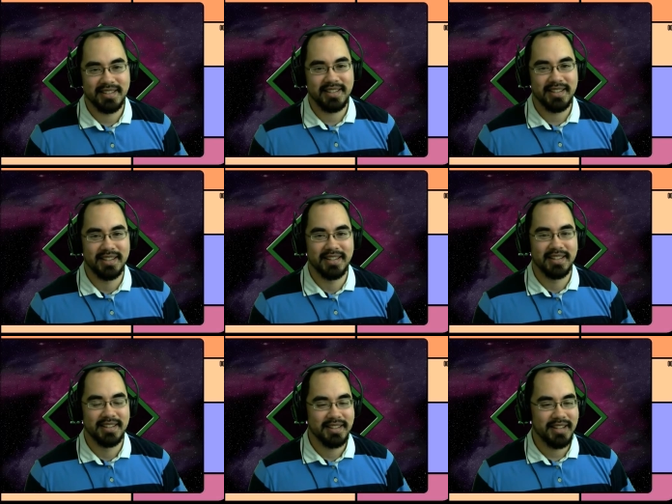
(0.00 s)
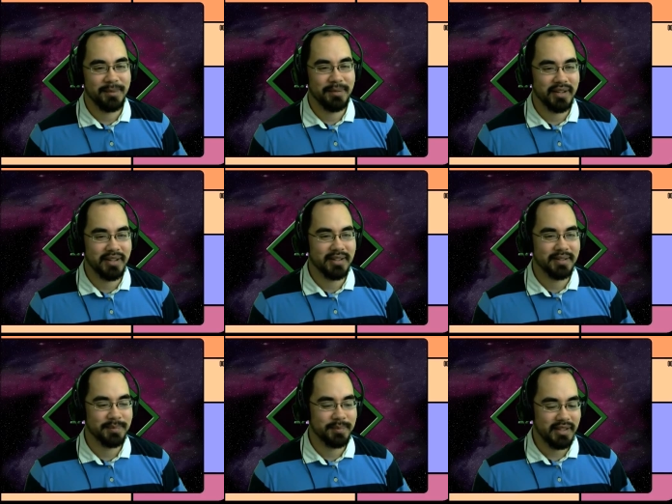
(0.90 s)
that'd be fun.
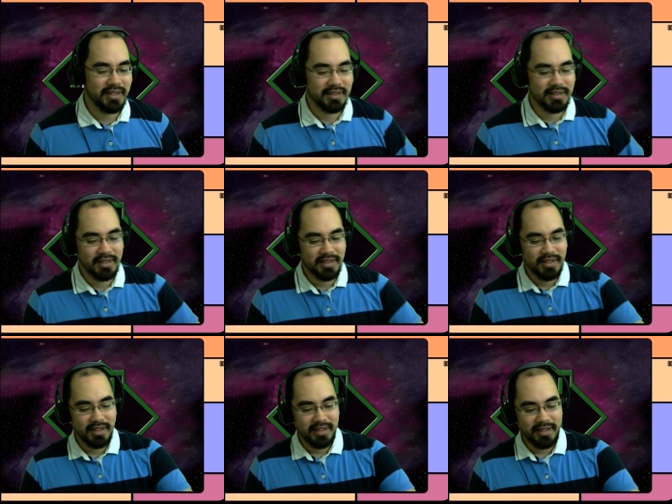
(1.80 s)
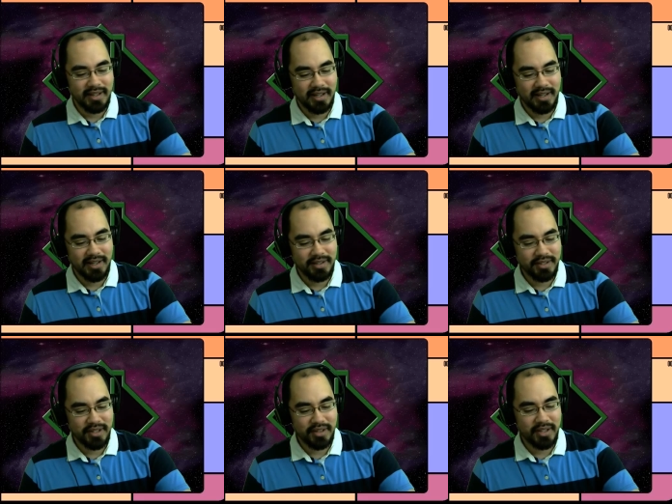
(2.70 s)
But yeah.
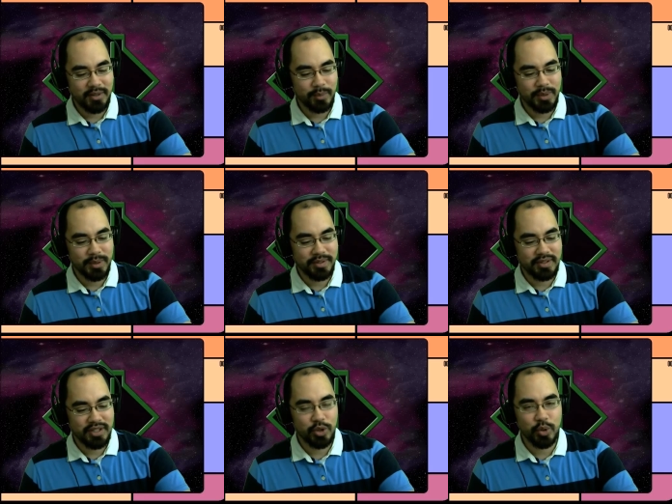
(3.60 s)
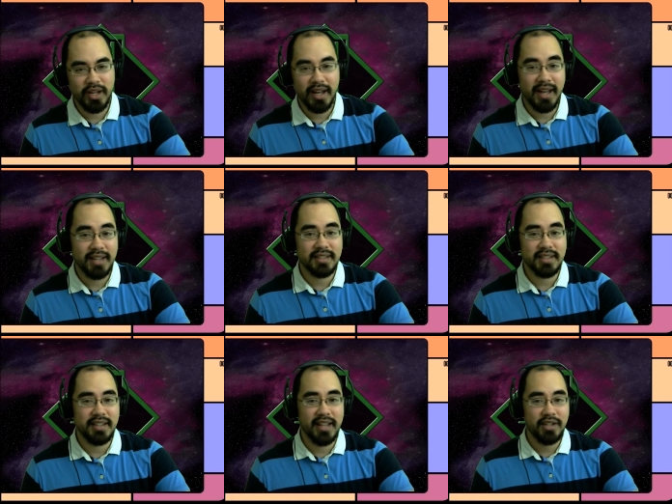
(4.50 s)
Until then, we will see you guys
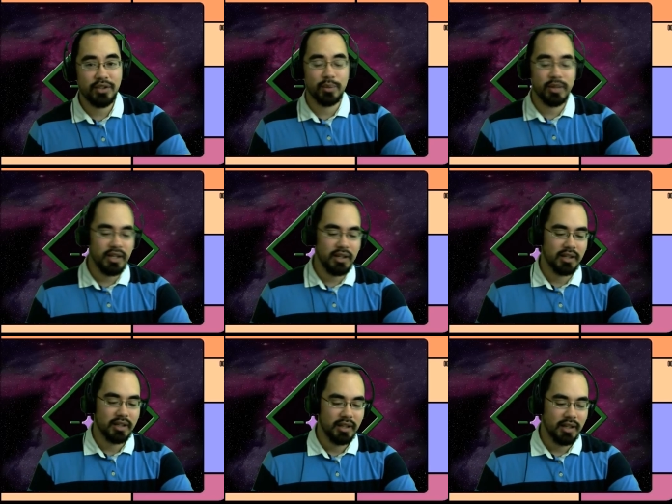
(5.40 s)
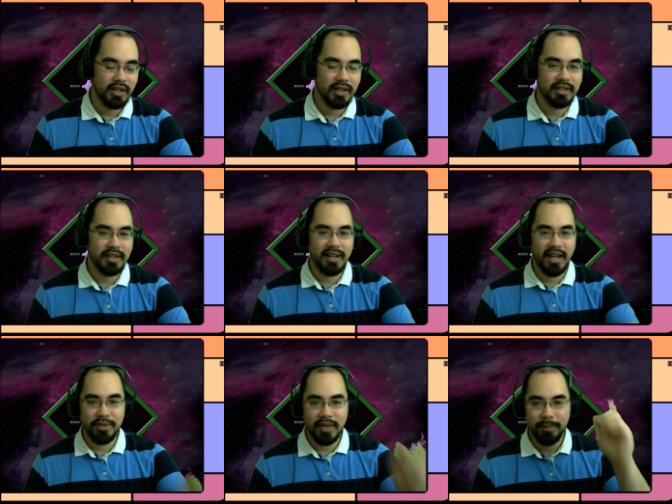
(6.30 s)
next week. Get
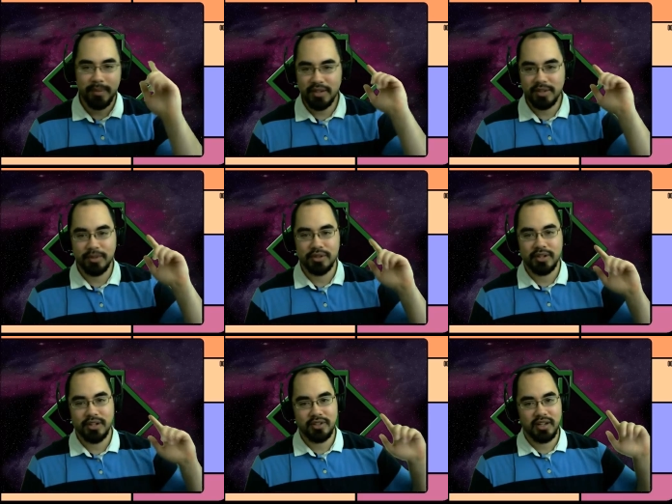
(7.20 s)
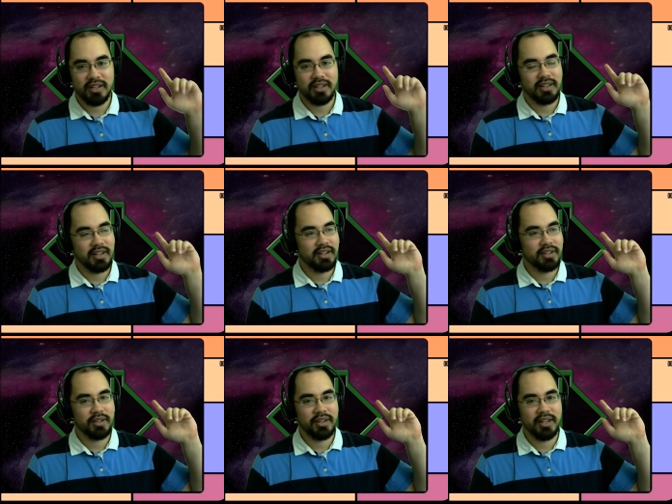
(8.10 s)
out there, play some more Star Trek, and
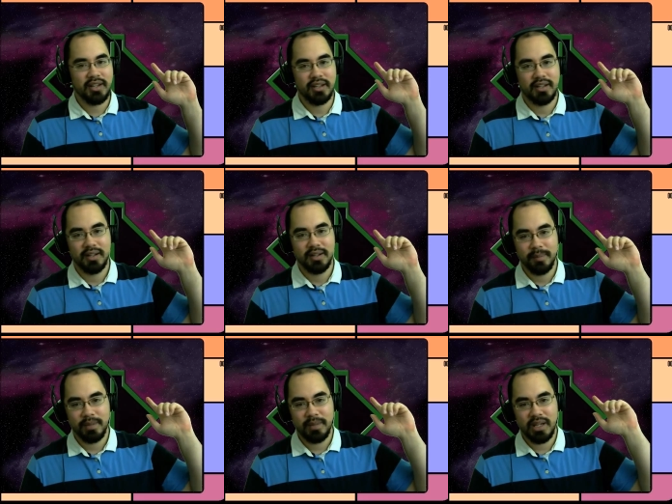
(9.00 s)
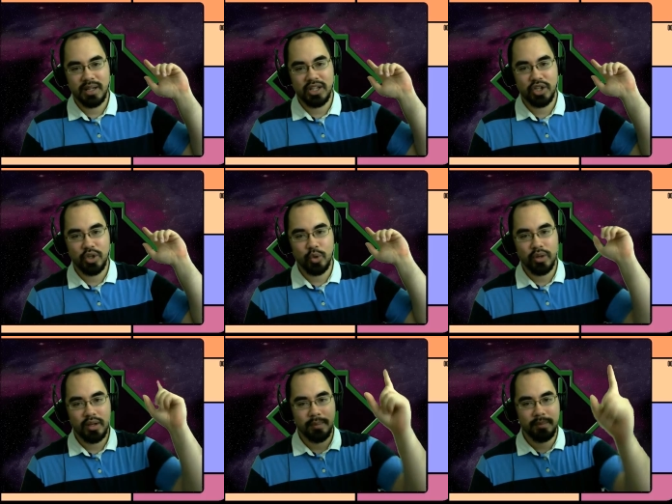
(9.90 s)
until then, may
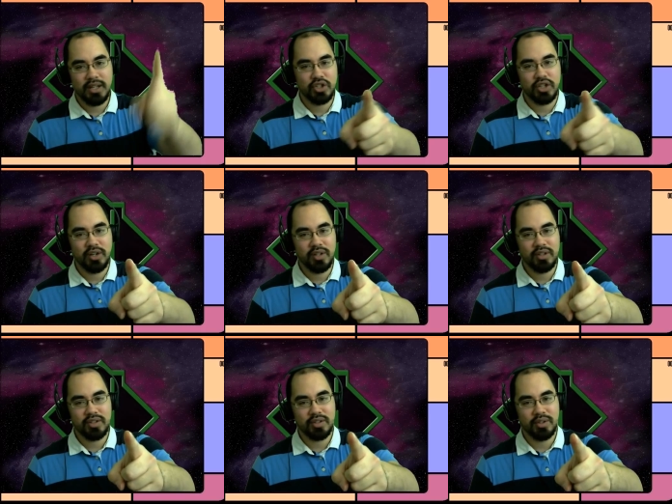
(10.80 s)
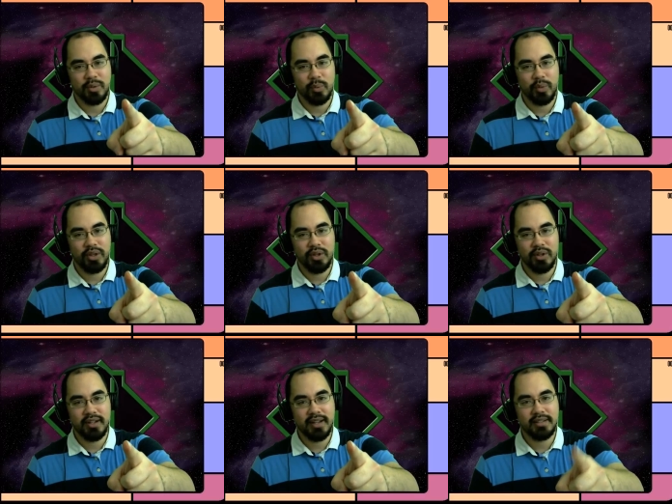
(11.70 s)
Q be generous with your
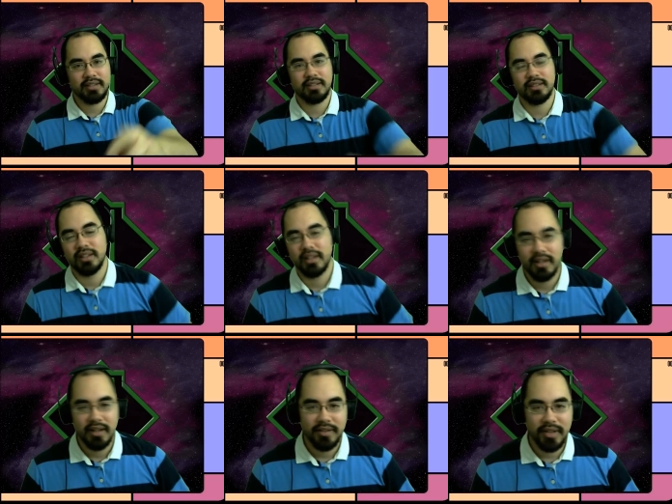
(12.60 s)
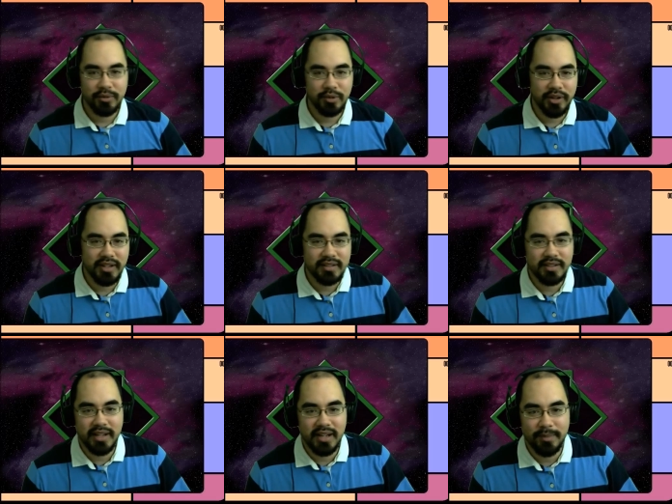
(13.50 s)
dice. Thanks for joining us
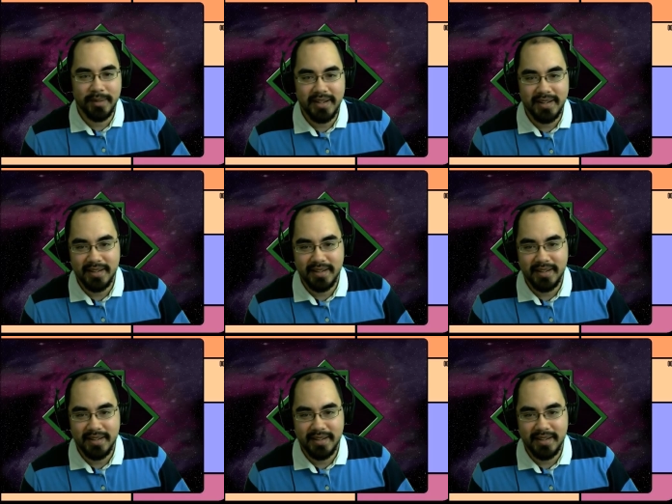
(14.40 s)
tonight, everybody.